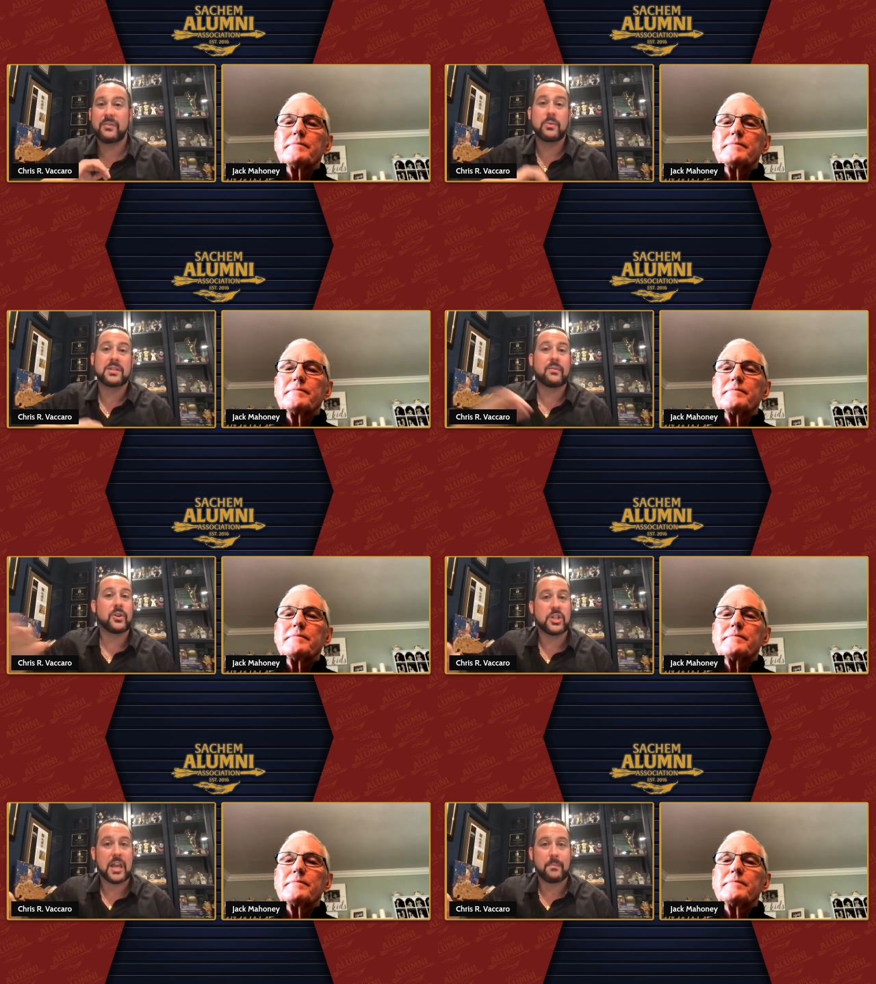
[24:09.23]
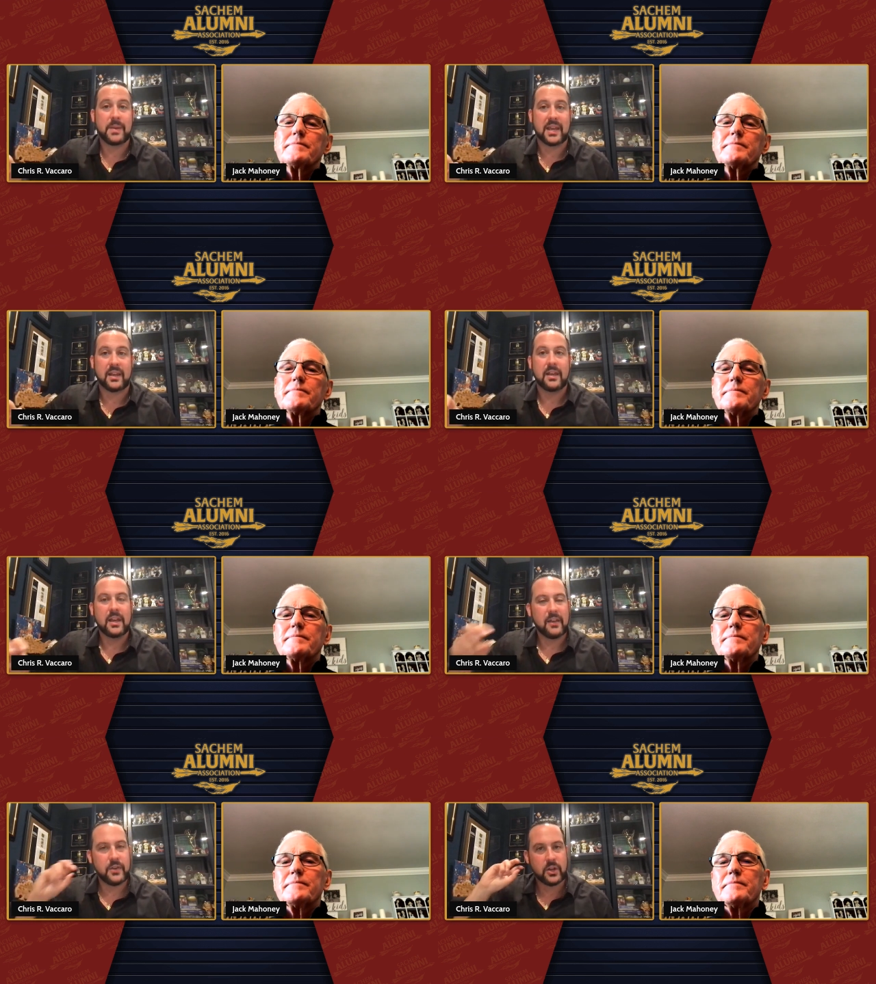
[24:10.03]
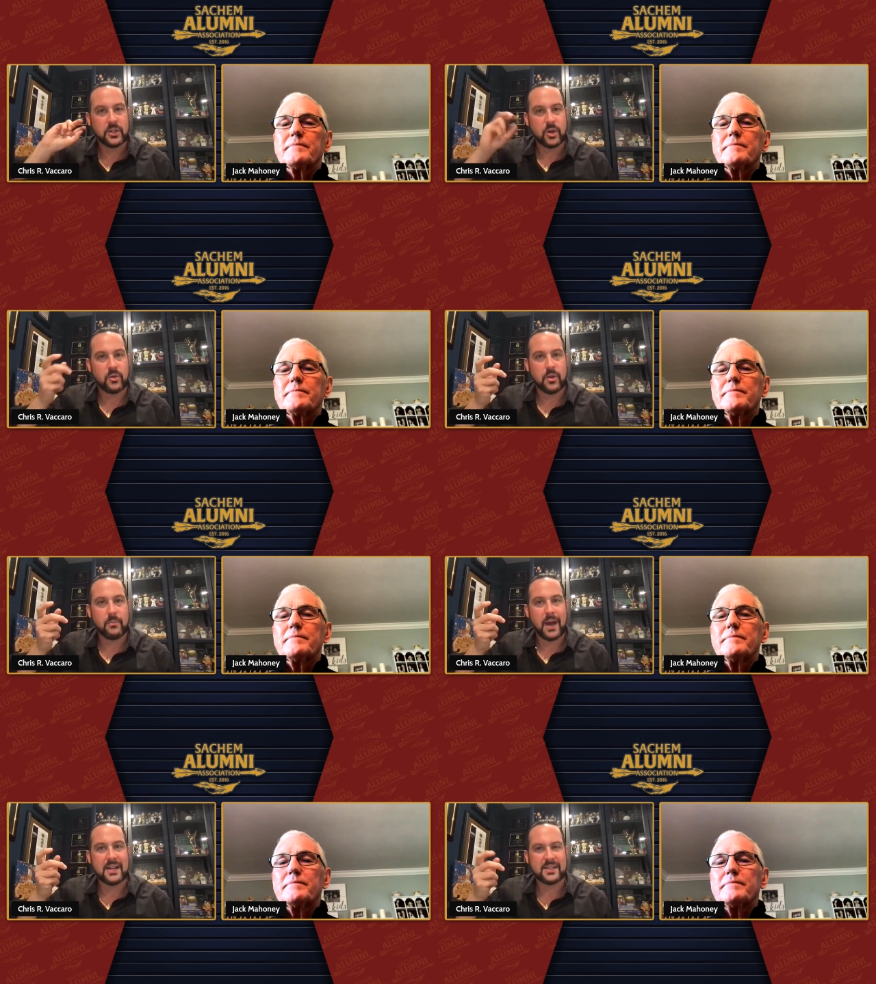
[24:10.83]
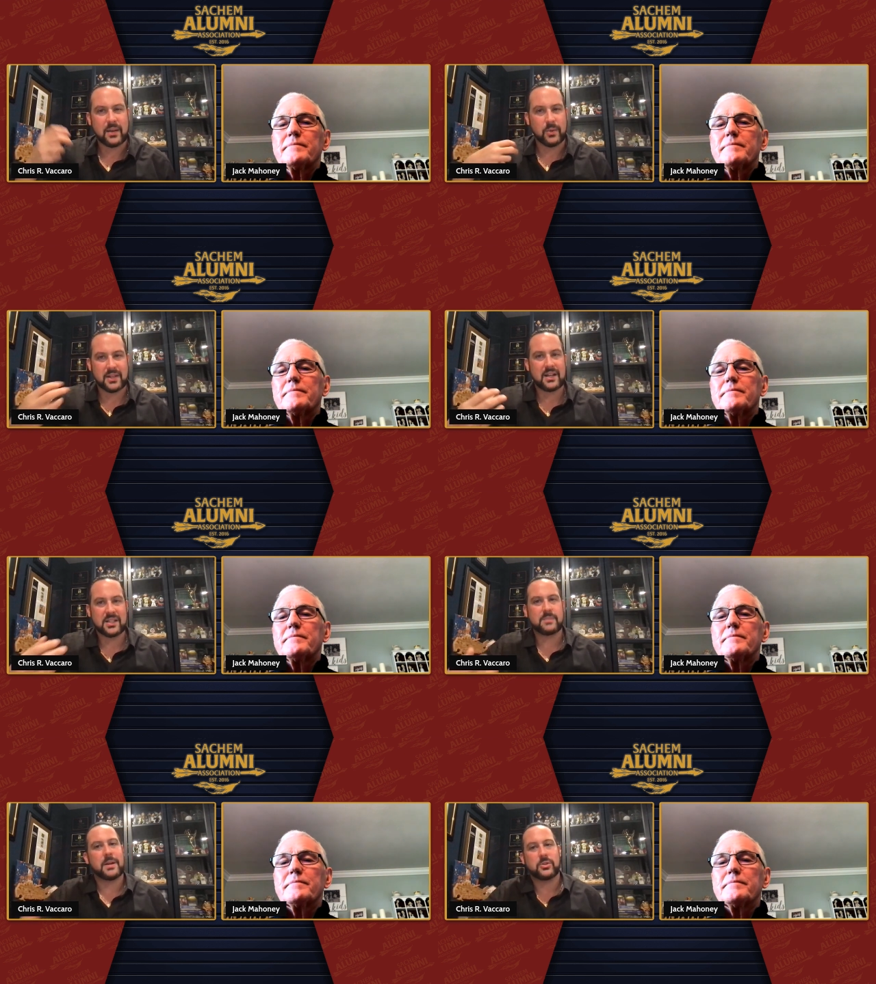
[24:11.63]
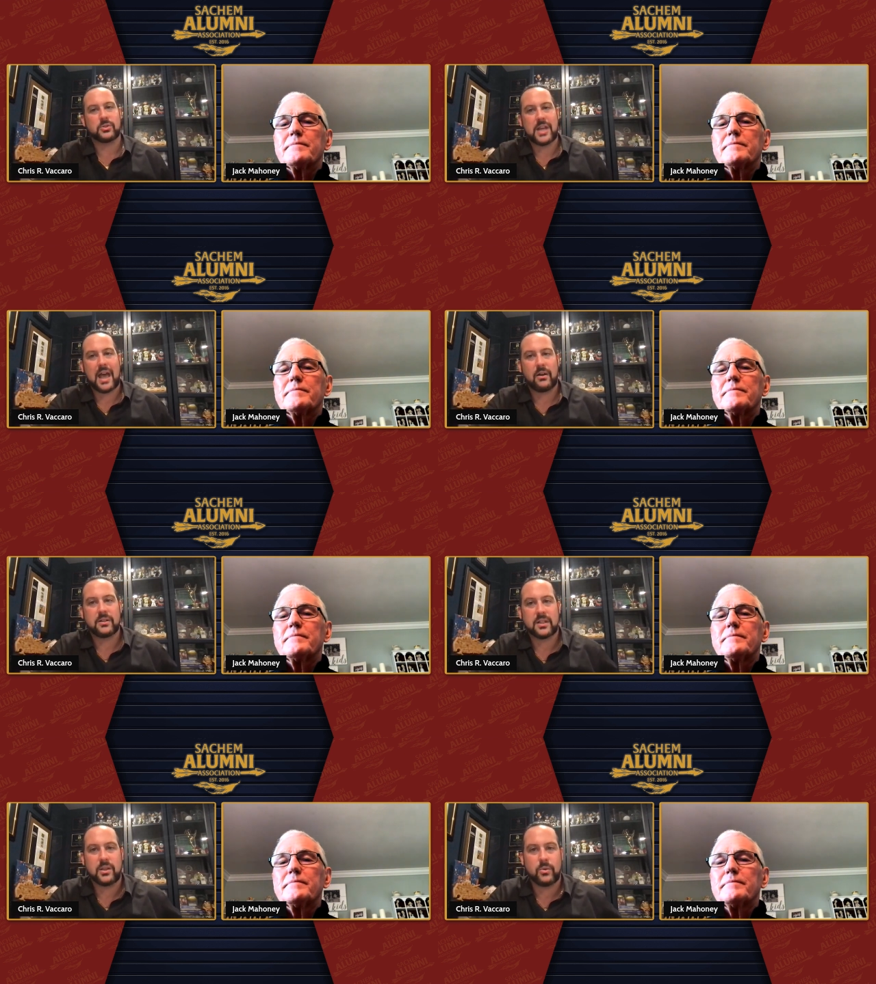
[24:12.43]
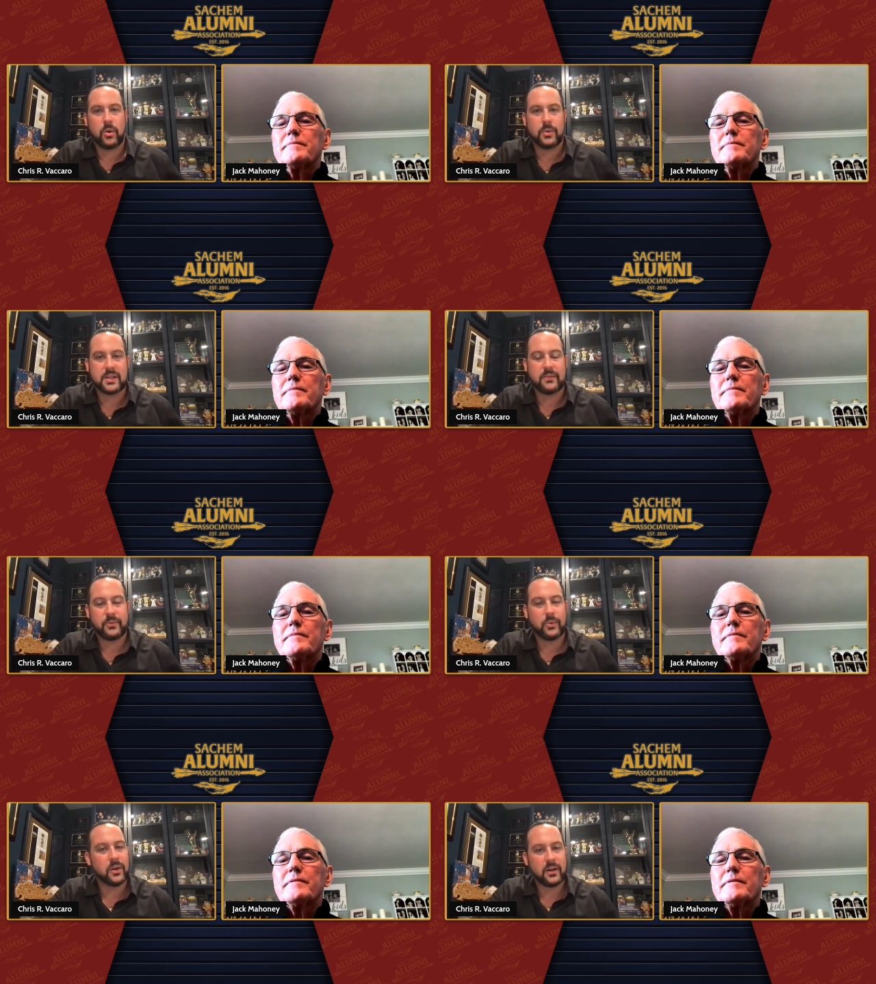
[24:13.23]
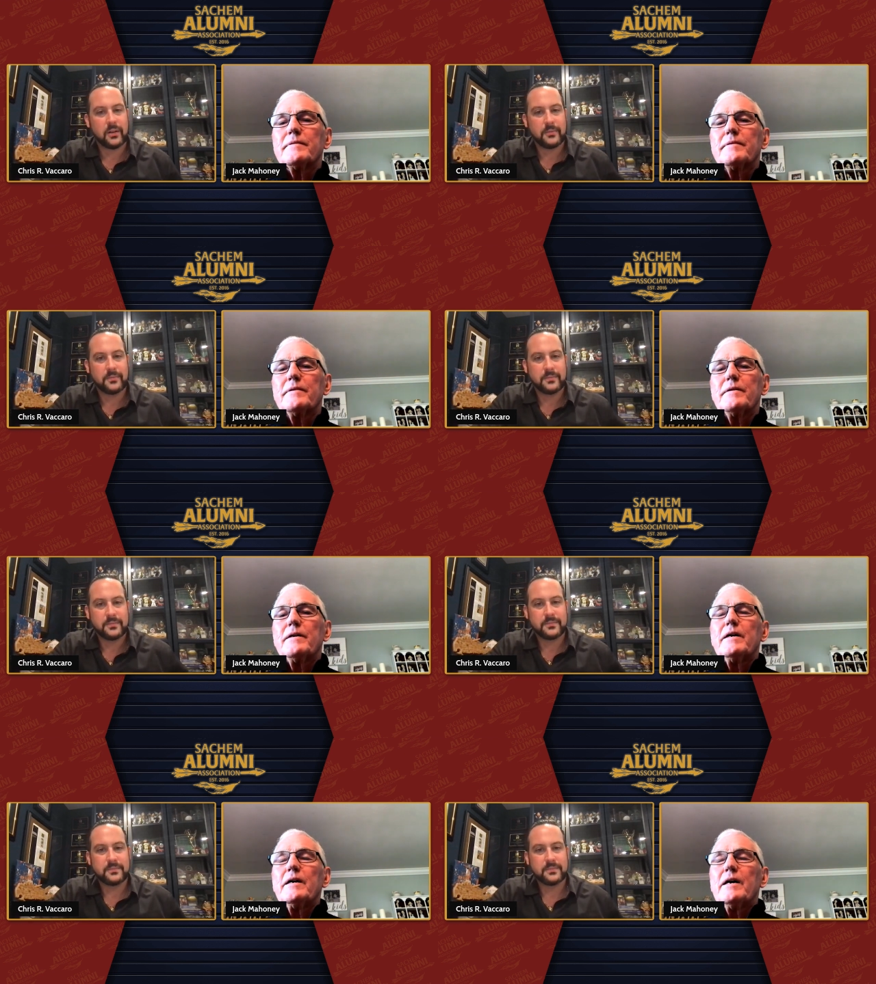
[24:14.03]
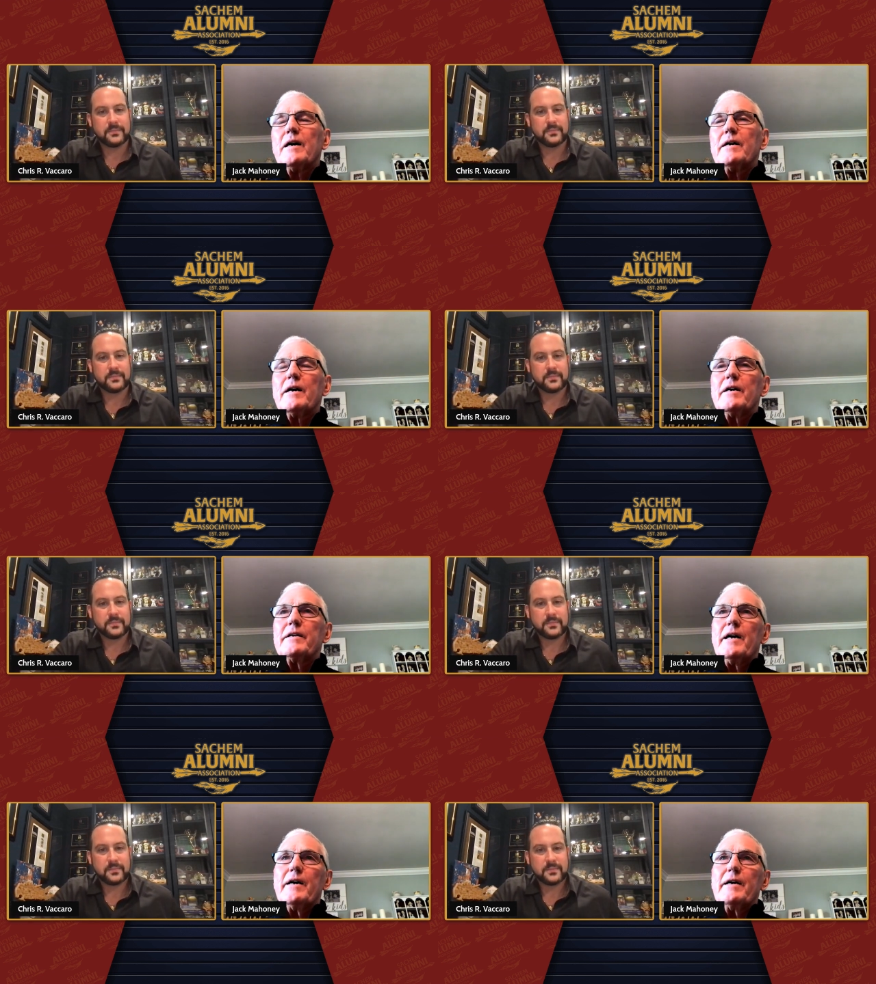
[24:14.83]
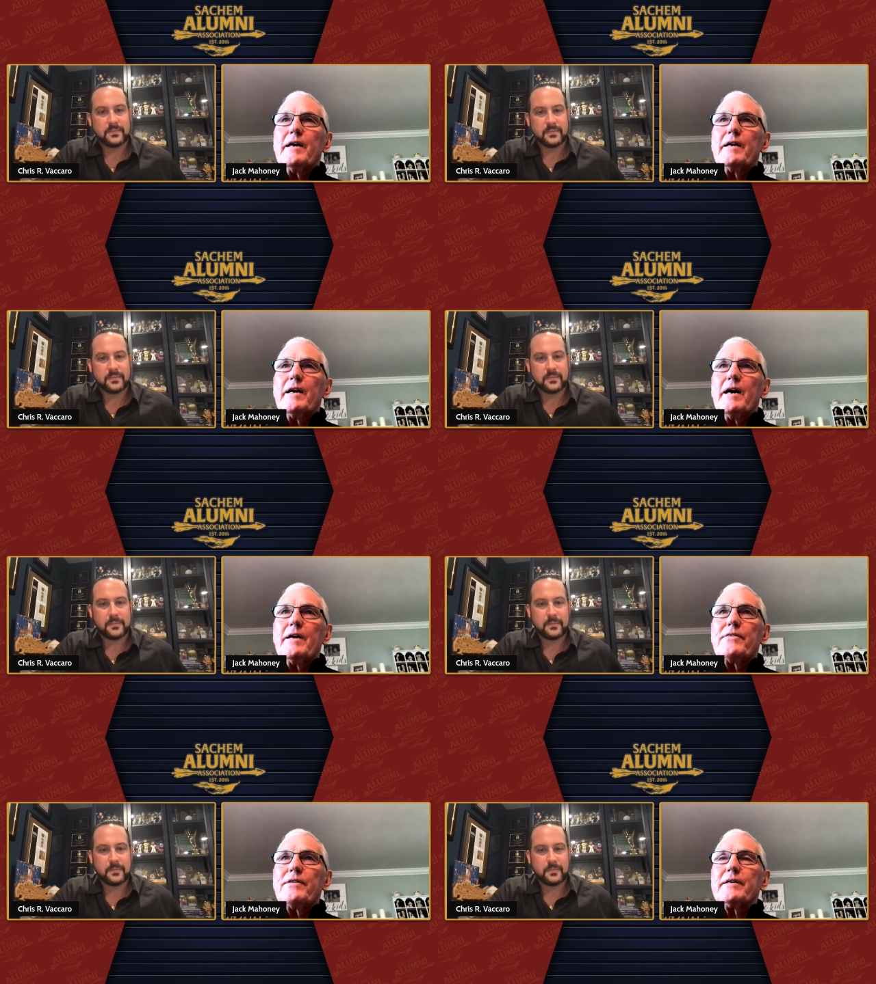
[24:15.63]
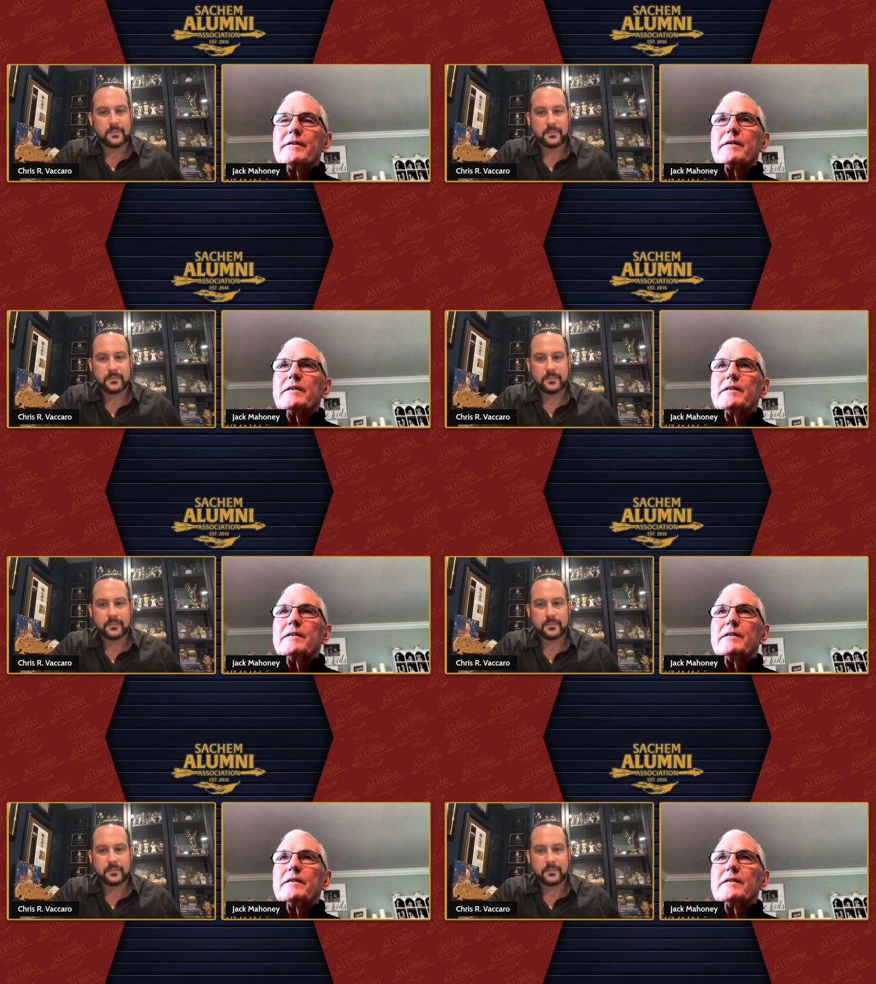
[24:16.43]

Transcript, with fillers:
Speaker 1: he was never a champion, if you could turn their mindset, was that a special challenge that you were always up for?
Speaker 2: Yeah, and I think